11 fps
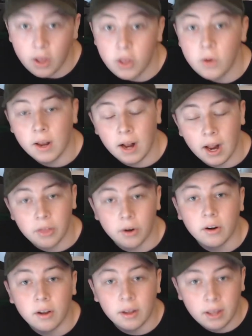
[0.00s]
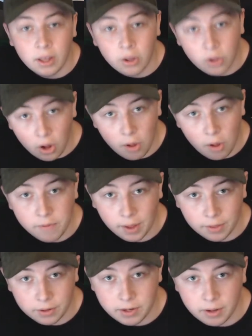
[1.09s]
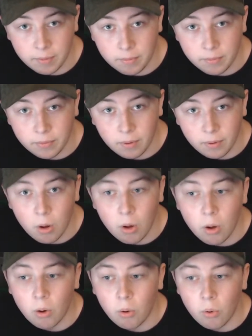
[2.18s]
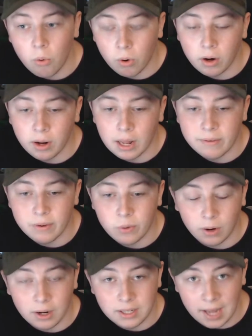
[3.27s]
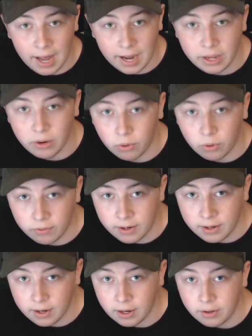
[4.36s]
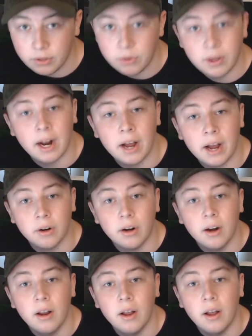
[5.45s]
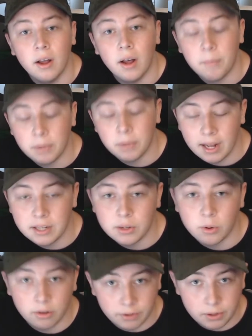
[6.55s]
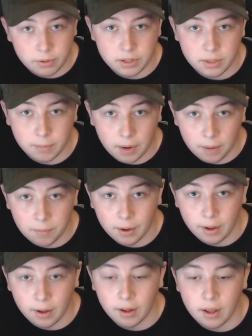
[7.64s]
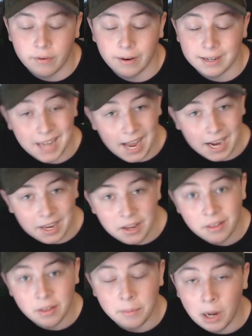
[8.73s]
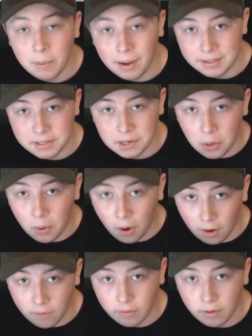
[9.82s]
You can either kill all of the other team, or if you are attacking or defending, you can either plant or defuse the bomb. If you're attacking, the bomb has to go off.